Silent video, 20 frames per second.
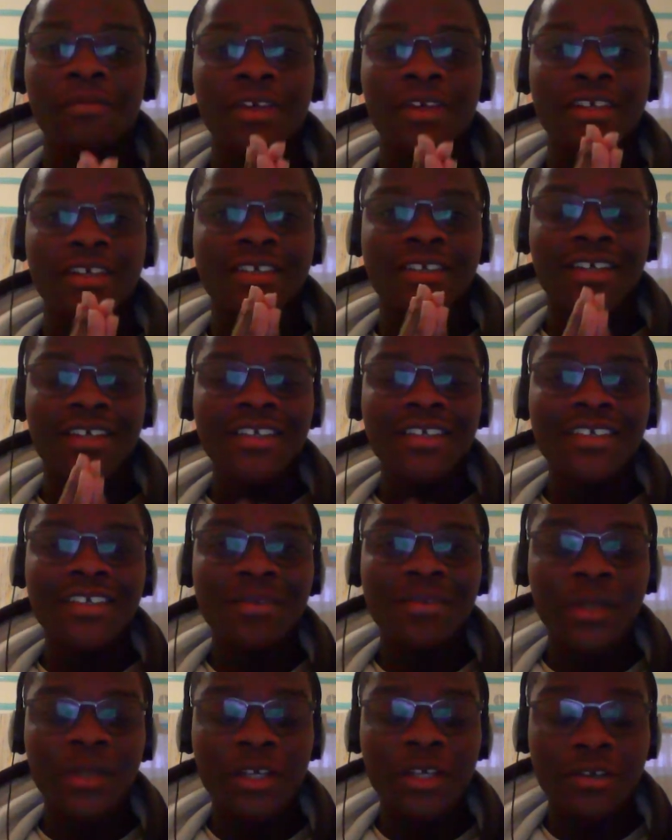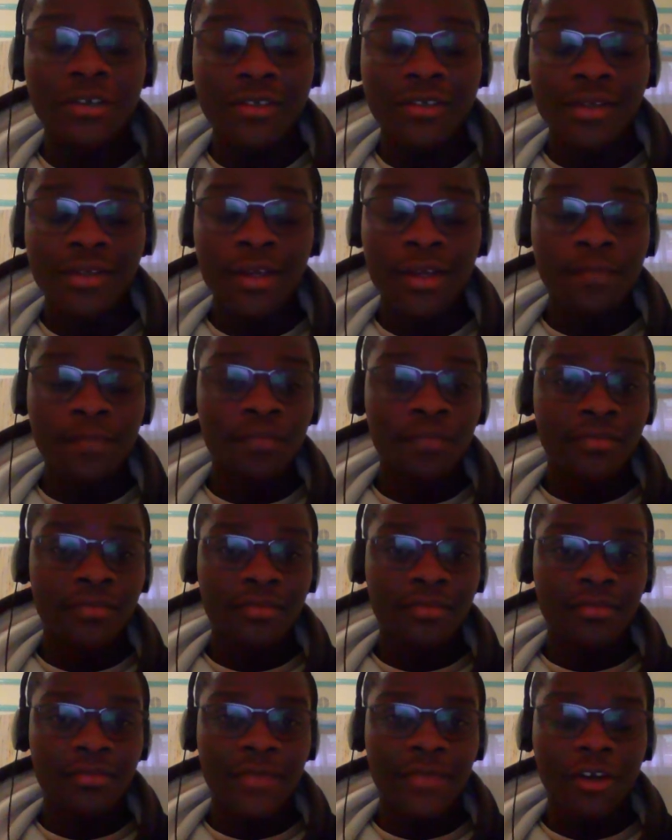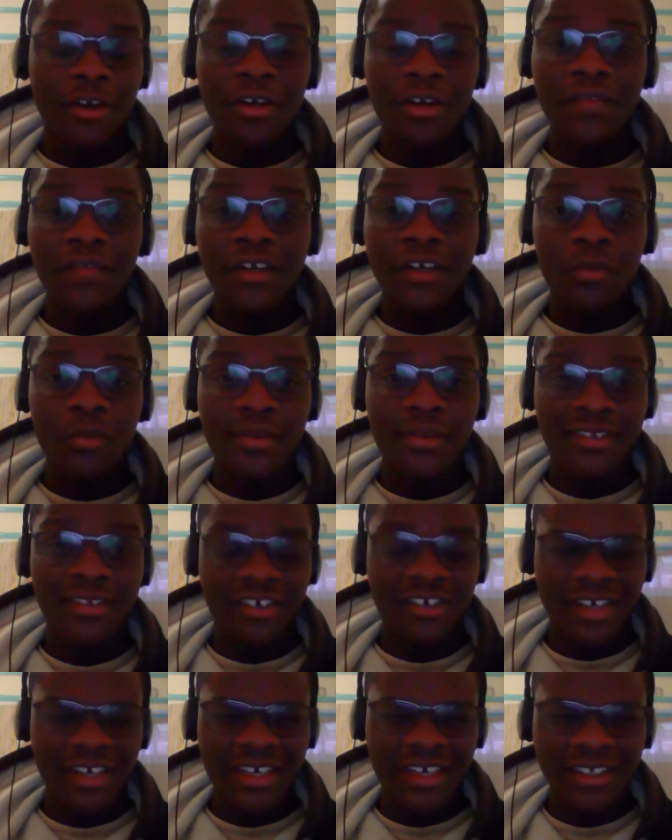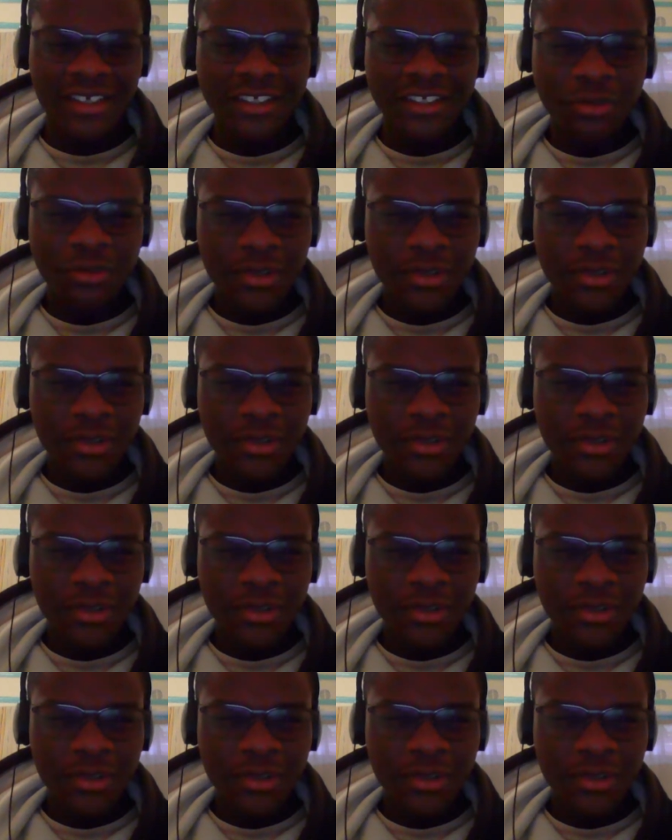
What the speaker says: sense because I don't even know whether they're English words,